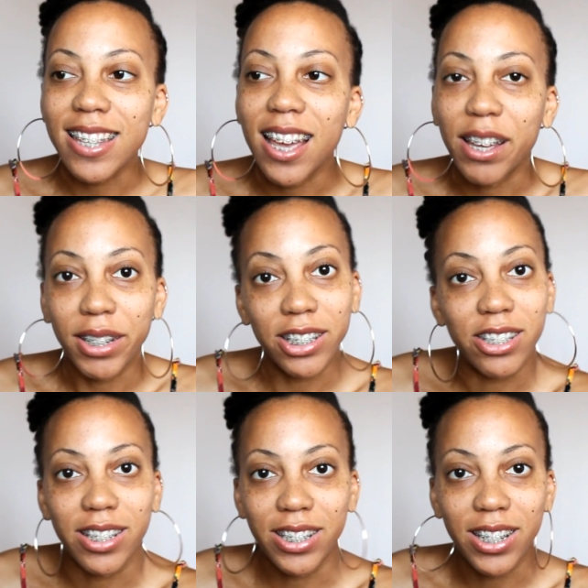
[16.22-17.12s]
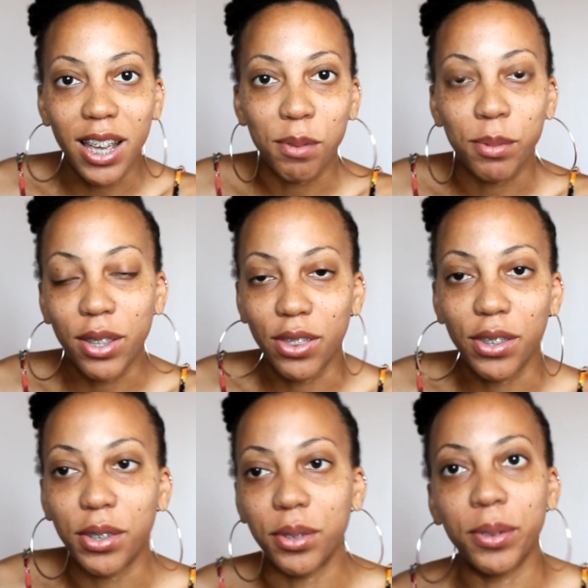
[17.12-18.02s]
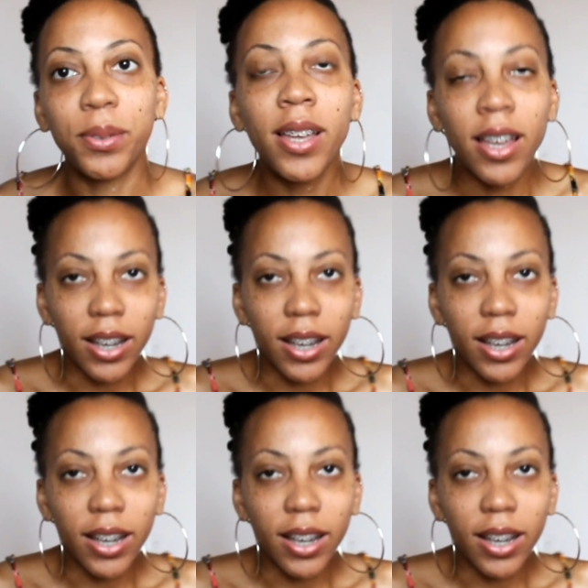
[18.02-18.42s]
down and chit chat with you,